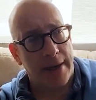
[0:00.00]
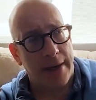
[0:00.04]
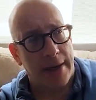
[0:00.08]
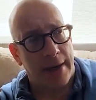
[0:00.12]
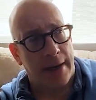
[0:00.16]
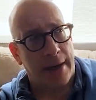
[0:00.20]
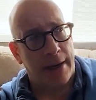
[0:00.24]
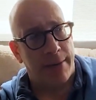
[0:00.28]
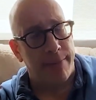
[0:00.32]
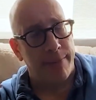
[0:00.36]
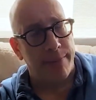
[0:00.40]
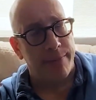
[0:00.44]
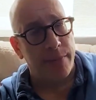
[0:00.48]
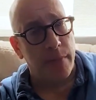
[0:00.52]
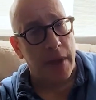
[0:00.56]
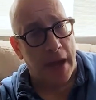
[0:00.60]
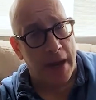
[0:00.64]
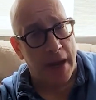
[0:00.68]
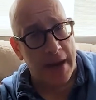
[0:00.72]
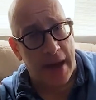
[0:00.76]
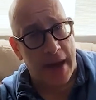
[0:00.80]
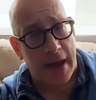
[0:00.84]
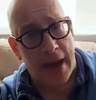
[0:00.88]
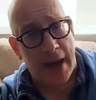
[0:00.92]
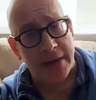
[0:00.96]

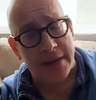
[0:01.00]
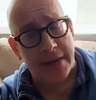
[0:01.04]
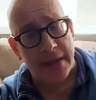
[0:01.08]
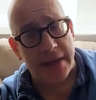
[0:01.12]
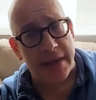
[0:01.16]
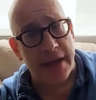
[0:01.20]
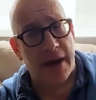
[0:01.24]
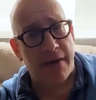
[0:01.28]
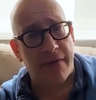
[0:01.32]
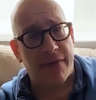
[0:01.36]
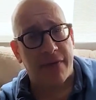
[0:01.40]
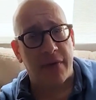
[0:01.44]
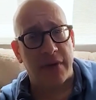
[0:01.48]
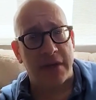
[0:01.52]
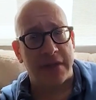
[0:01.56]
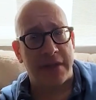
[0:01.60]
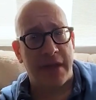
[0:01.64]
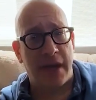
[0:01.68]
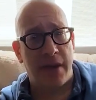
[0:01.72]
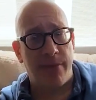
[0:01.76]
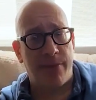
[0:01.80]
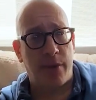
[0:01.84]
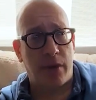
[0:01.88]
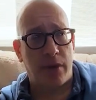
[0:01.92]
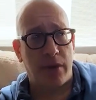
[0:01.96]
And add to that, for
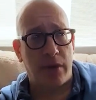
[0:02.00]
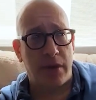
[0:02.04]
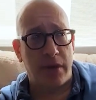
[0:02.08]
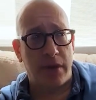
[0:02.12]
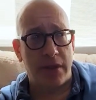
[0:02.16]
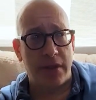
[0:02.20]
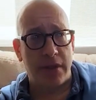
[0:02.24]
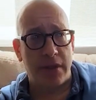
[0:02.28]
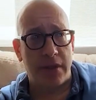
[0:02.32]
example,